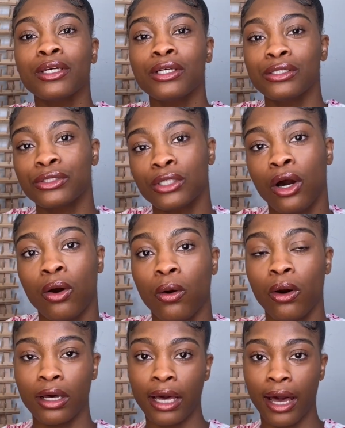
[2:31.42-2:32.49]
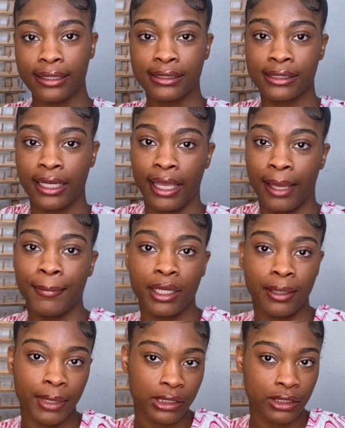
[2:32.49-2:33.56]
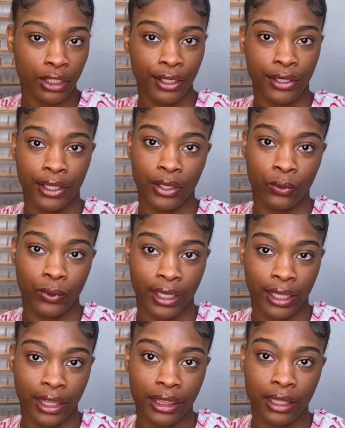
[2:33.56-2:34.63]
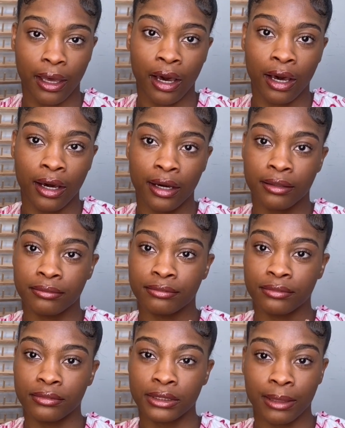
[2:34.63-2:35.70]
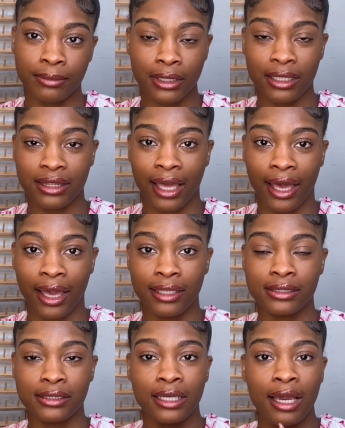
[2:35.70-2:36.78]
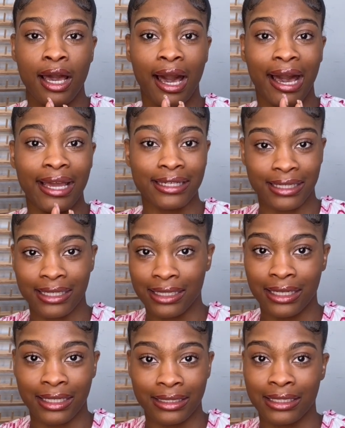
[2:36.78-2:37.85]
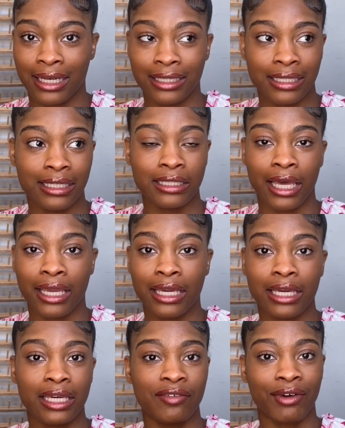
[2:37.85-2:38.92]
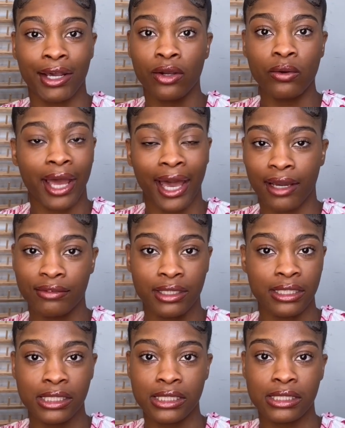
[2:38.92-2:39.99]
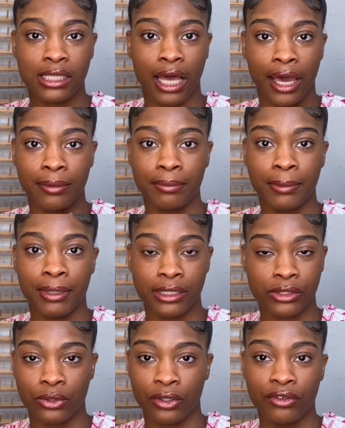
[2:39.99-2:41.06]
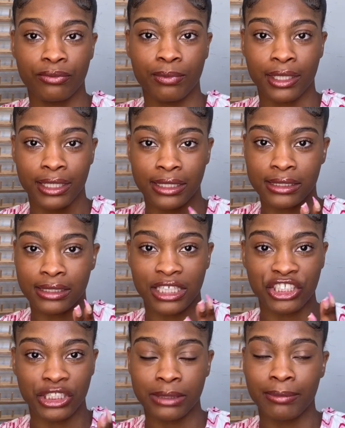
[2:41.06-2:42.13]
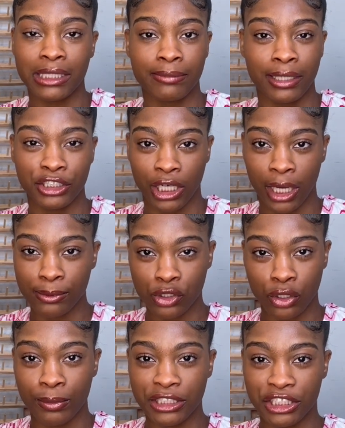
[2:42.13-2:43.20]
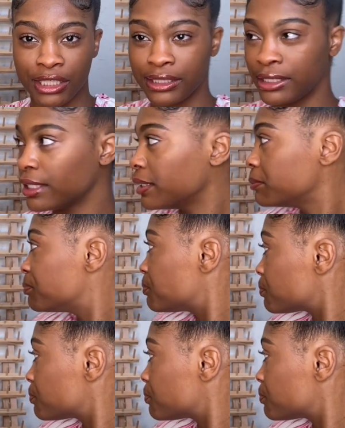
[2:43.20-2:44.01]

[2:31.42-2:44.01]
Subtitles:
so today I'm gonna be starting with something that I need. Like, if I don't have this, I'd be pissed off because it just makes my job so much easier.